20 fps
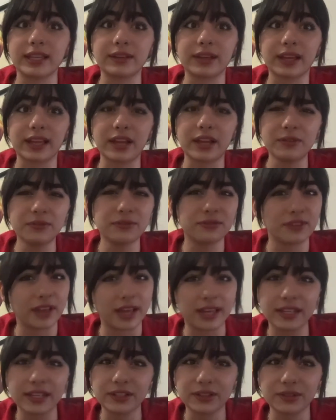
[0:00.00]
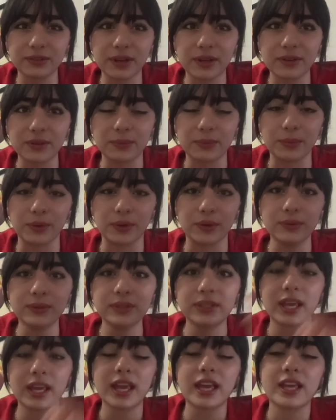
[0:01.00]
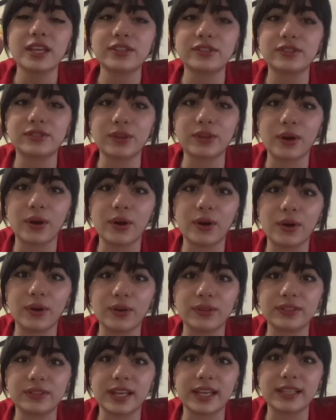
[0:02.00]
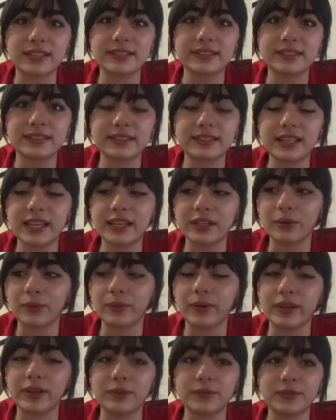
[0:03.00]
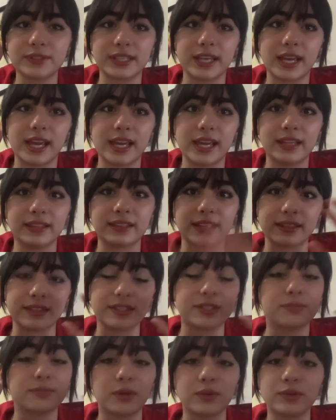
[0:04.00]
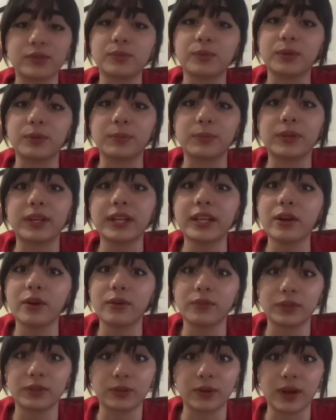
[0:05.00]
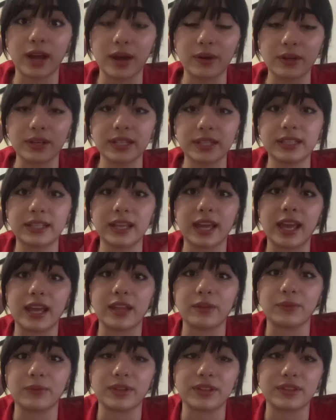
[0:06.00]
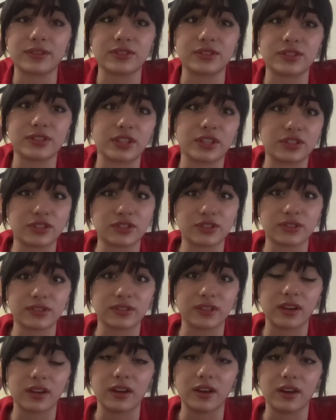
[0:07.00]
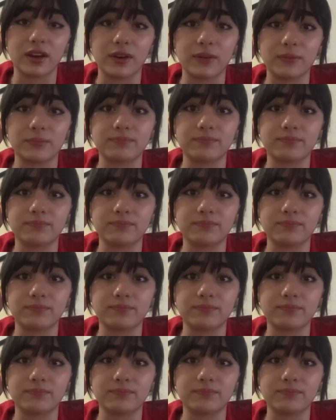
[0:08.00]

kind of flying around the boat. So that's a way of saying that these boats were pretty overcrowded and with such a